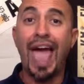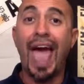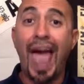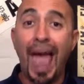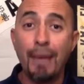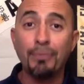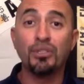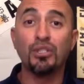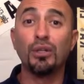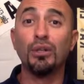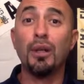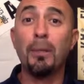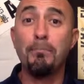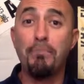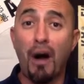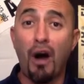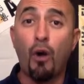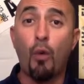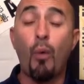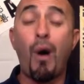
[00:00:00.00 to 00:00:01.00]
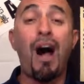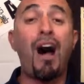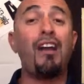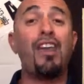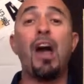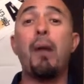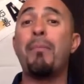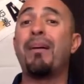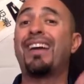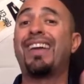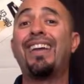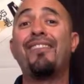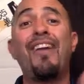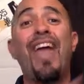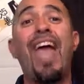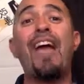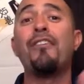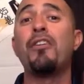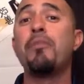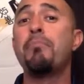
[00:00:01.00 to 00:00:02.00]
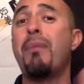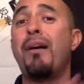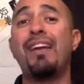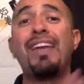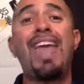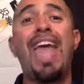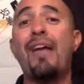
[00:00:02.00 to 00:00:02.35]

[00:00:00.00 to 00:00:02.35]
Absolutely buck wild. I'm going to give everybody